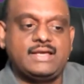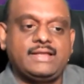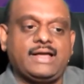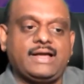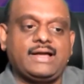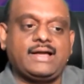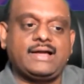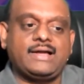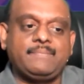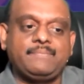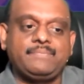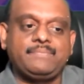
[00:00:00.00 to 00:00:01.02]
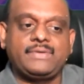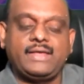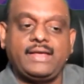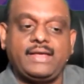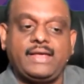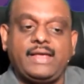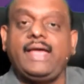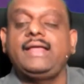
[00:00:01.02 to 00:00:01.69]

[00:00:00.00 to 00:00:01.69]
the air